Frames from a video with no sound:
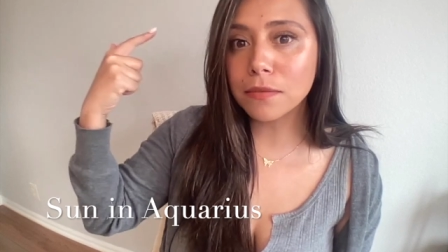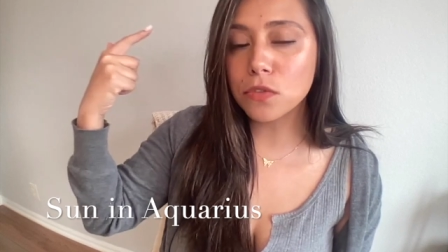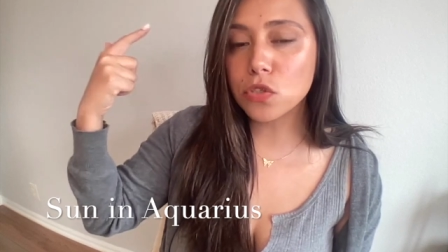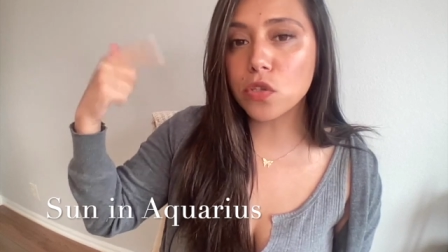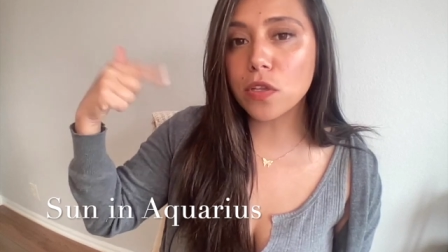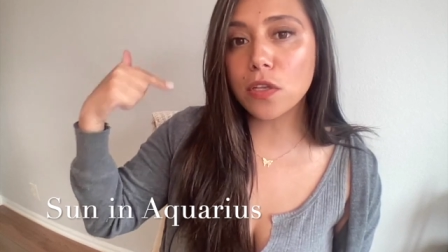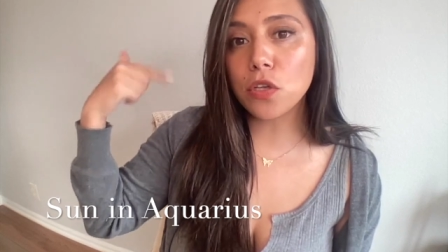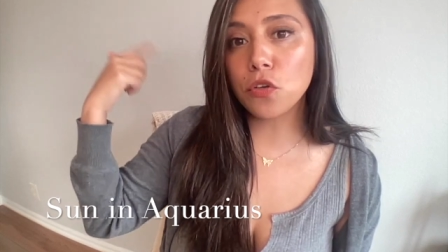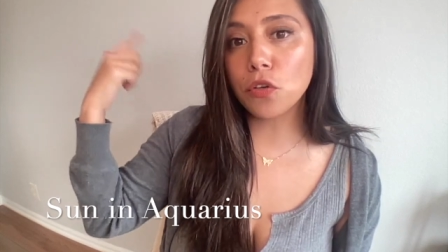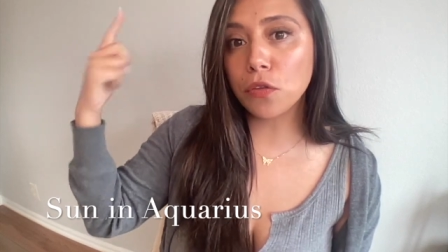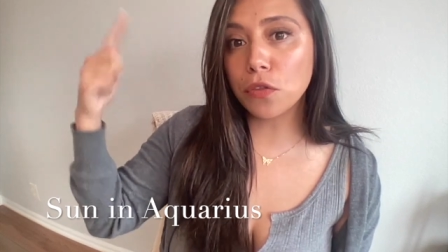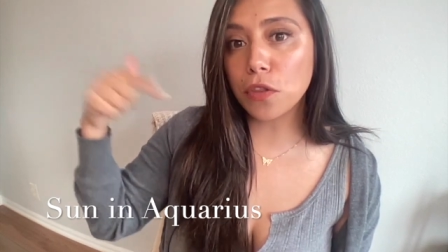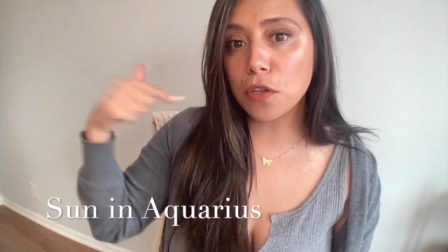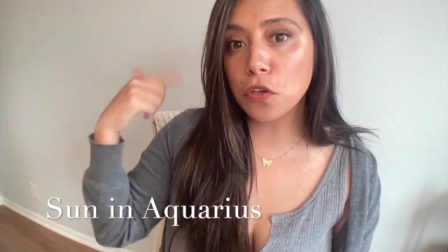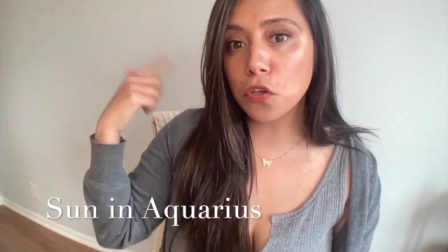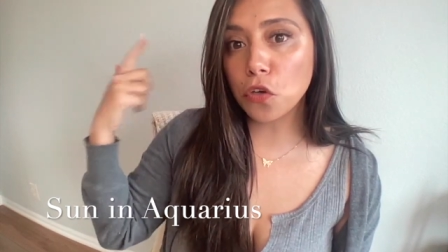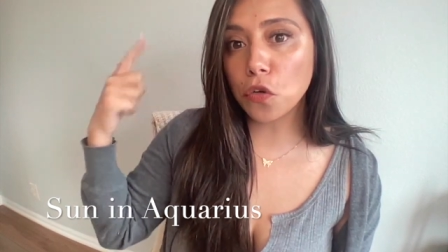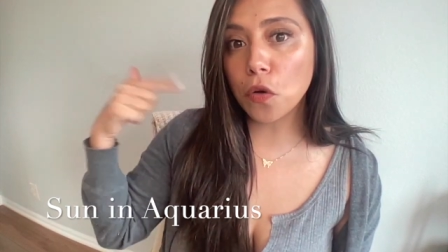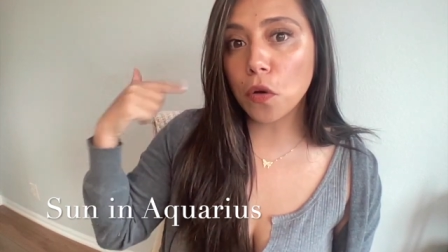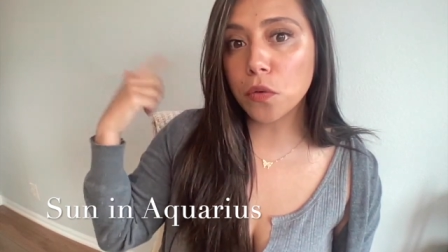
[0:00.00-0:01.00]
so that you can think
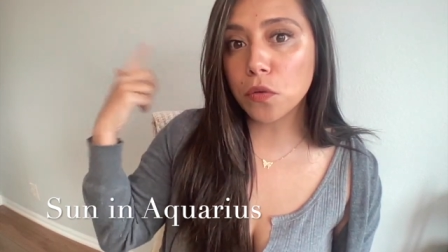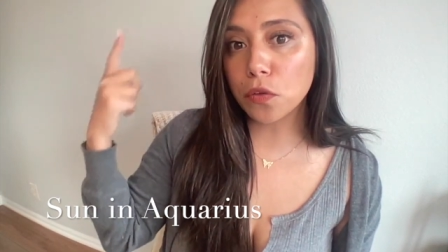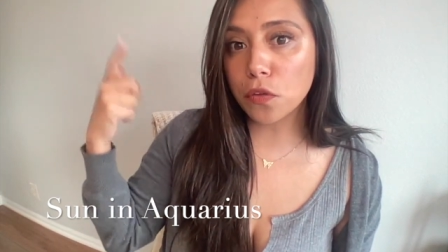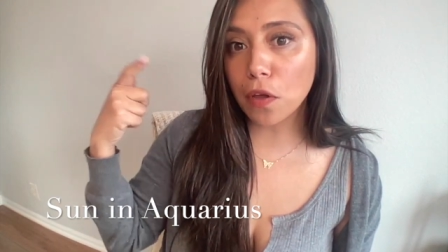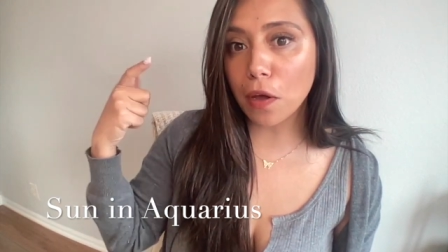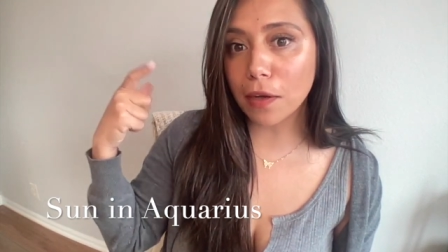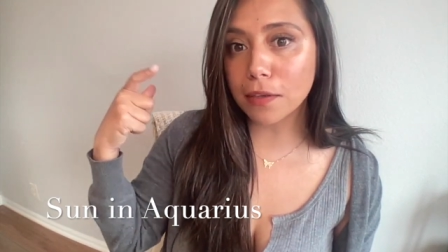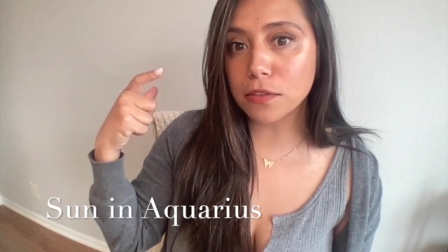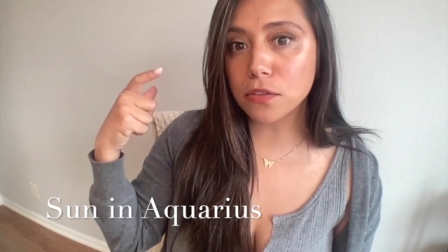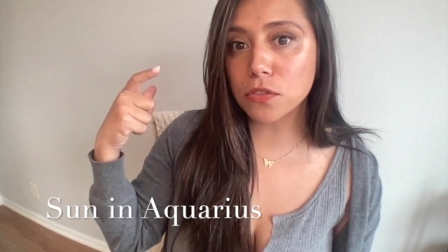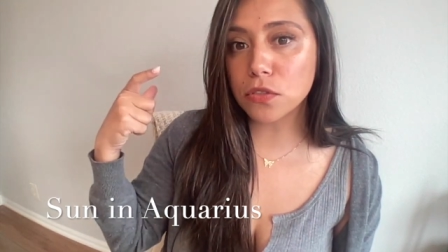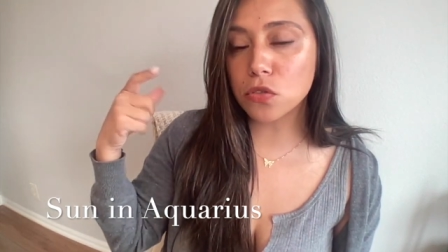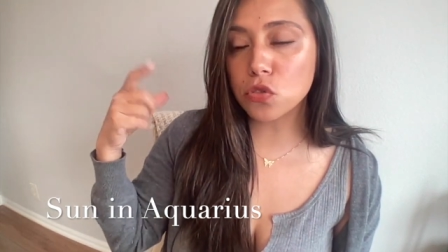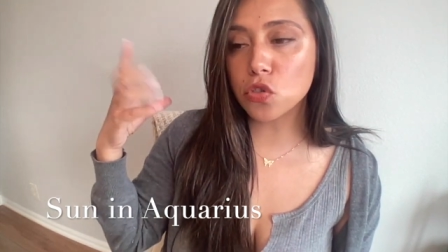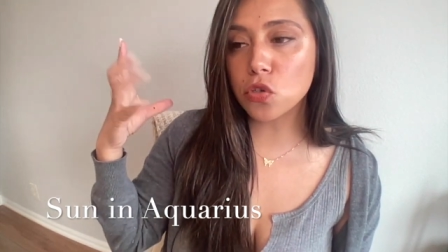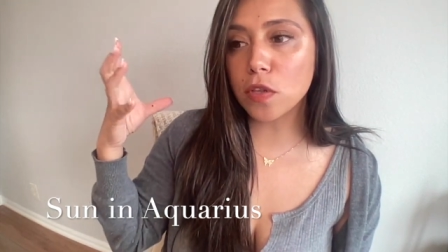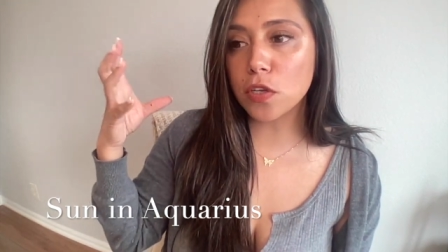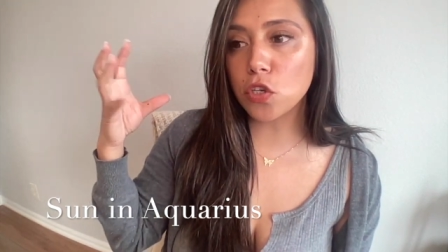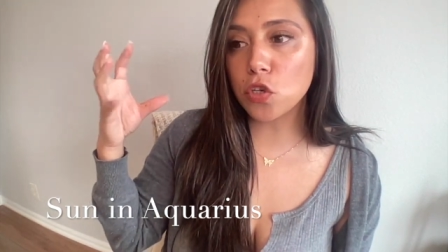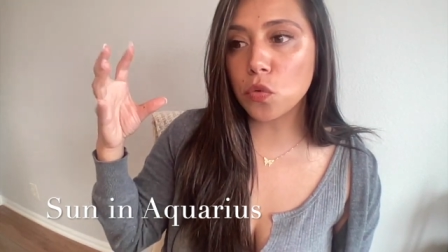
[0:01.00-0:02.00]
your own thoughts,
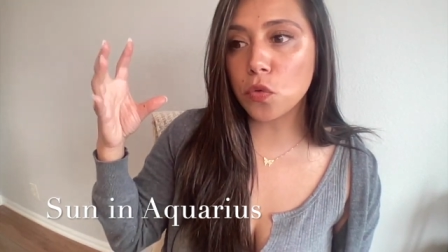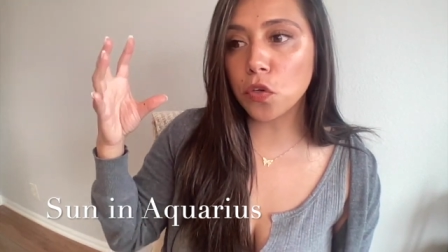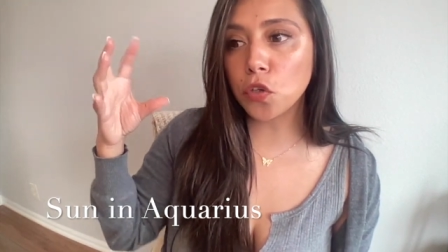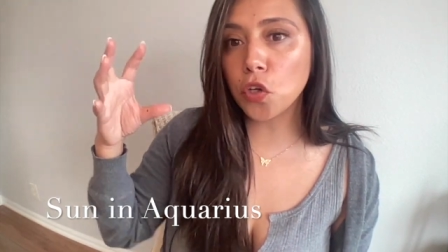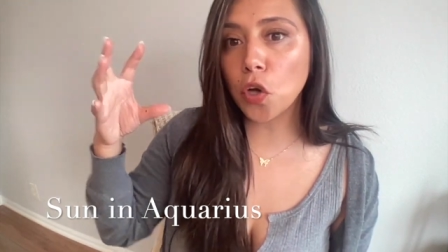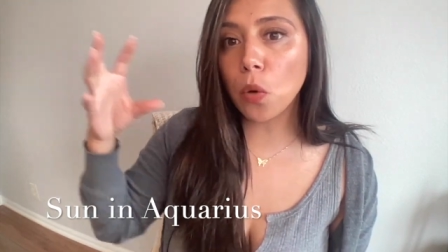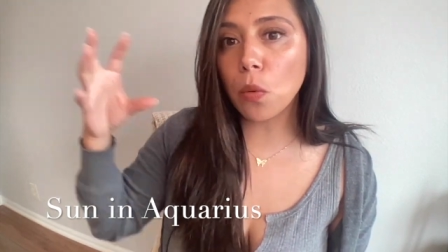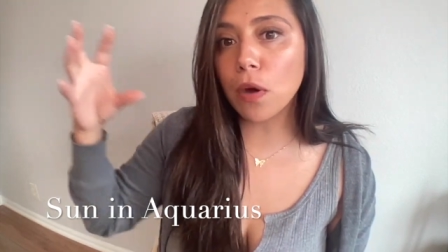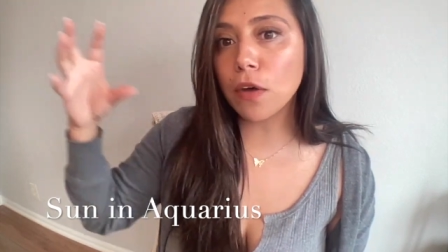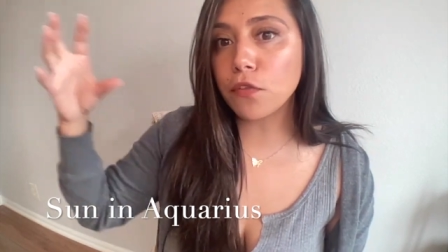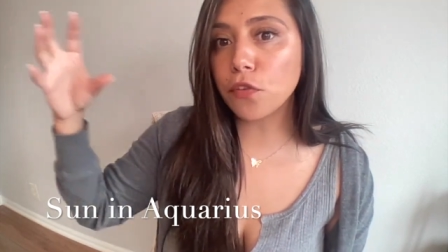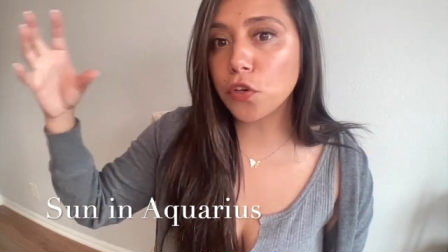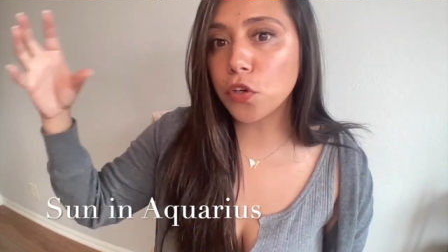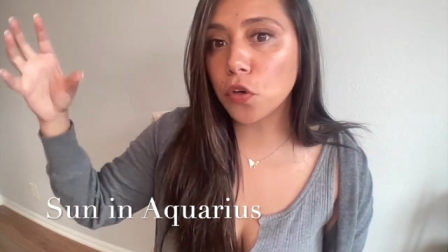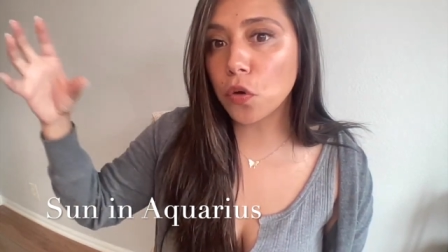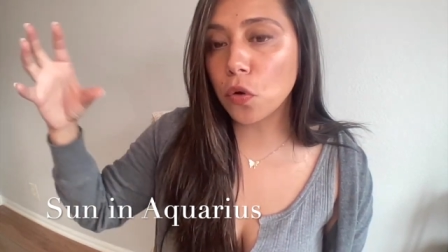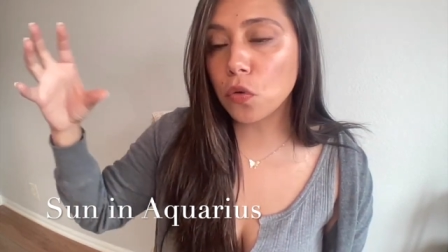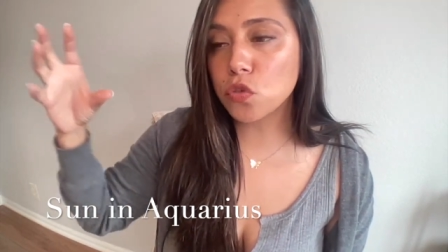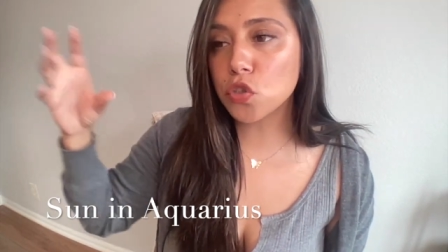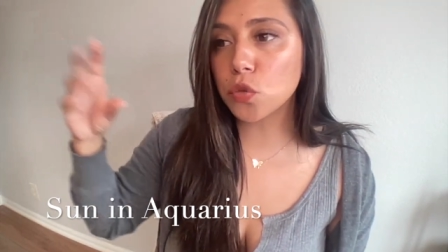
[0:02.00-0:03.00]
so that you can go off in
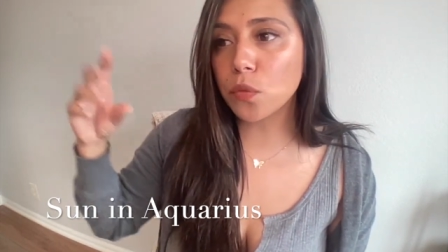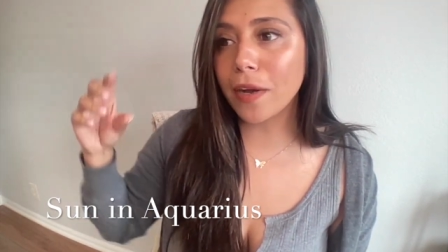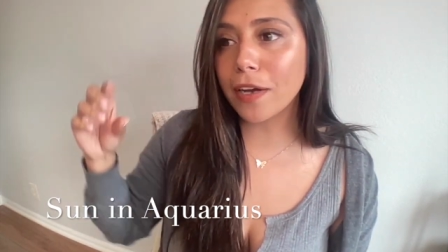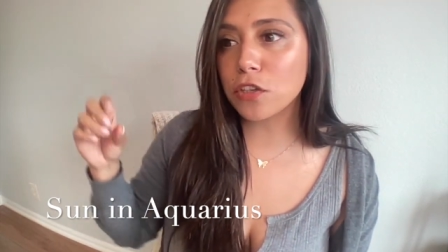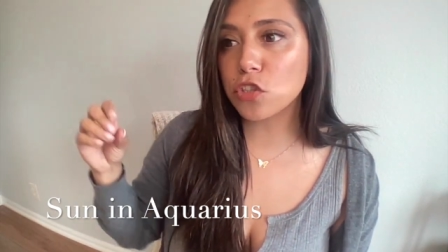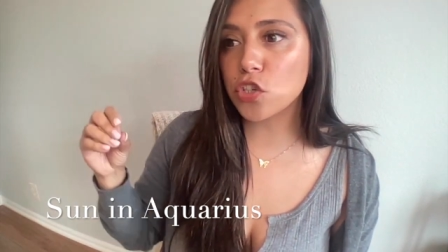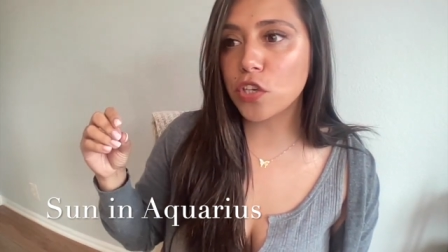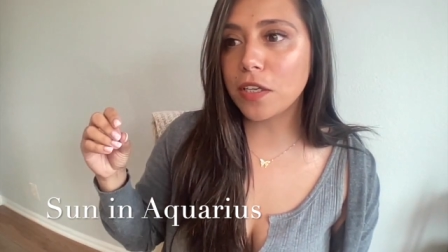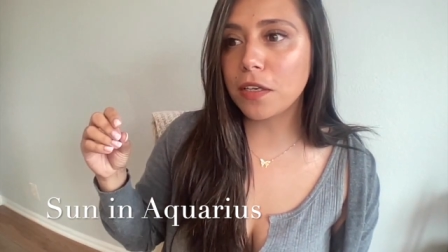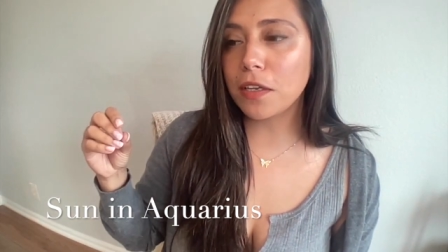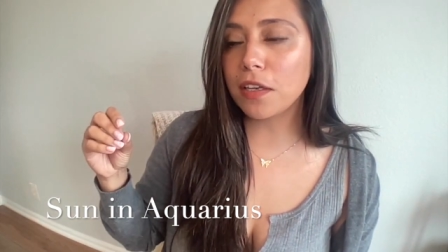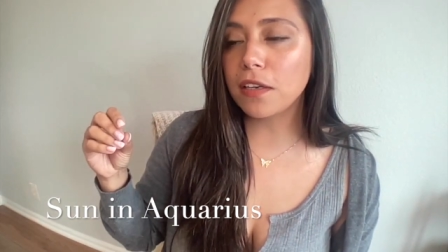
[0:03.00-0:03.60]
your own direction.